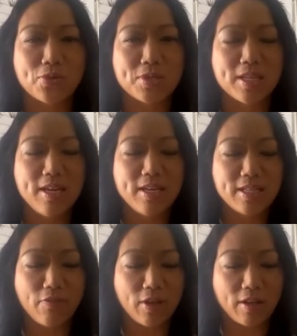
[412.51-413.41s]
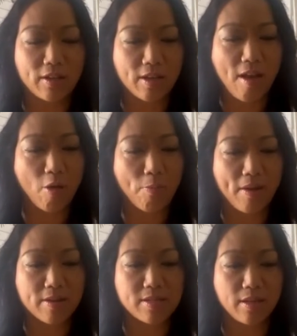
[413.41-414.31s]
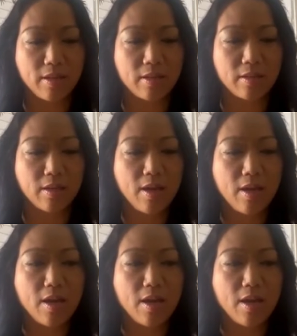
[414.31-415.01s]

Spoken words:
Those definitely help us in